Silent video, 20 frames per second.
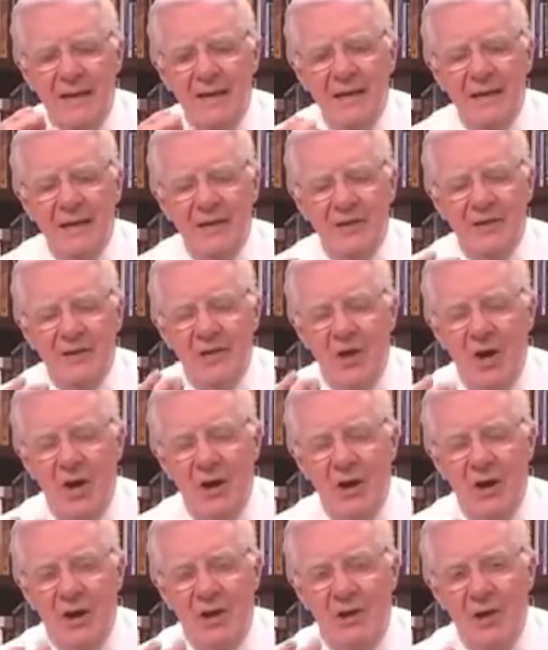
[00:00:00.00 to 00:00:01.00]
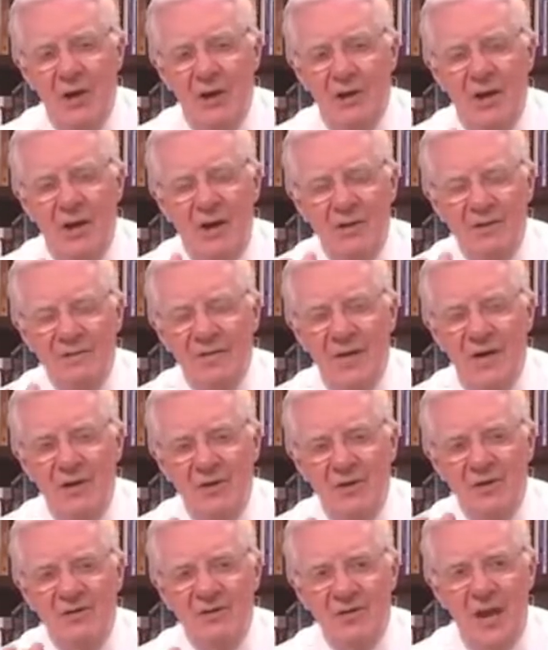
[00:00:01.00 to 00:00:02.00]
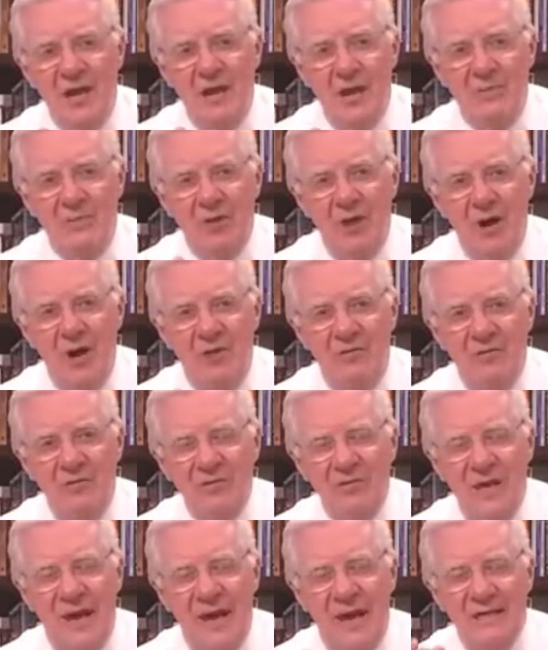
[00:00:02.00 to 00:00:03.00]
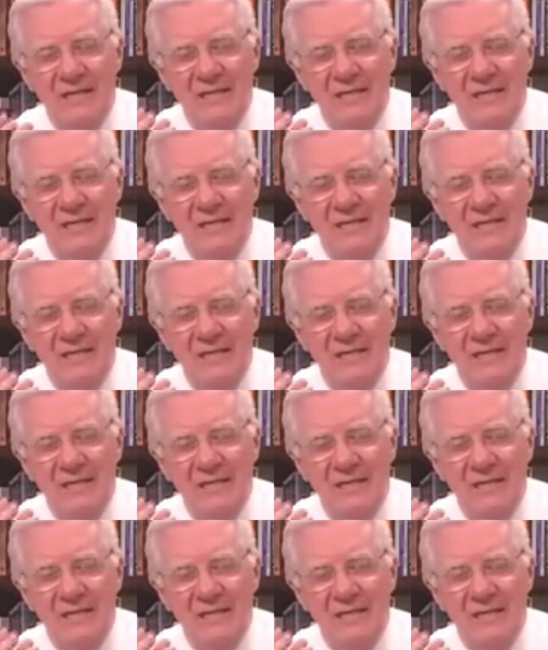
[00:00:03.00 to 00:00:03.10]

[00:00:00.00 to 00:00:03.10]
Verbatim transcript: He had a senator stand up in Congress